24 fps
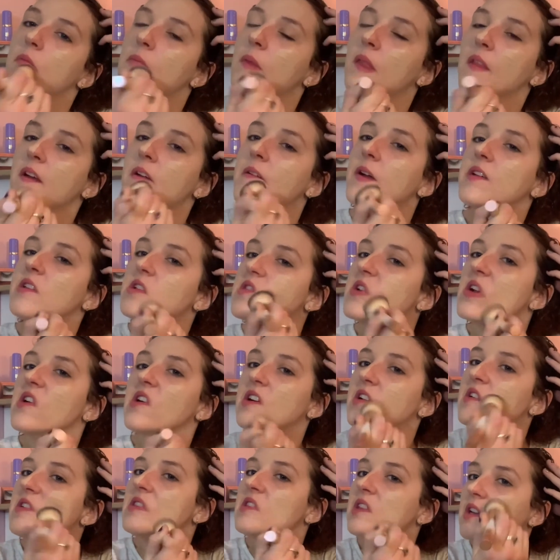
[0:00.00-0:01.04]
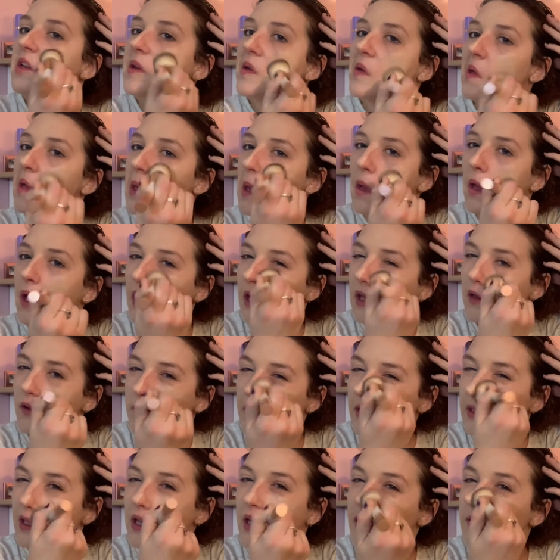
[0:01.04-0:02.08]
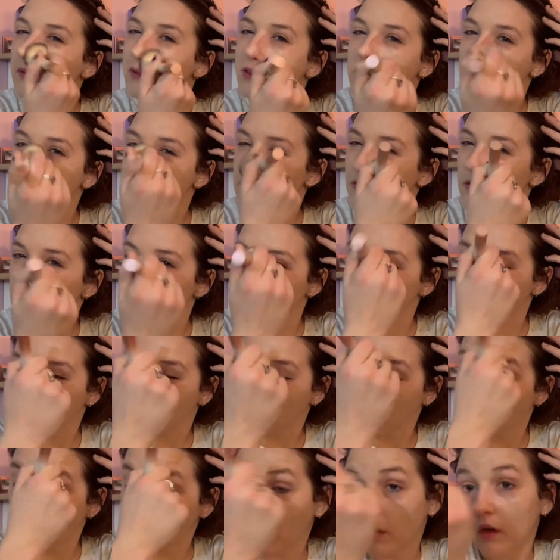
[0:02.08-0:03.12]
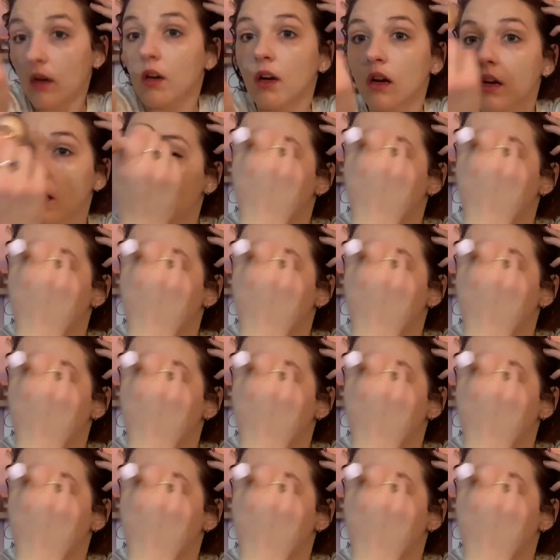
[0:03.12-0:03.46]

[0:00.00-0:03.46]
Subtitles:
in the area. I was at work.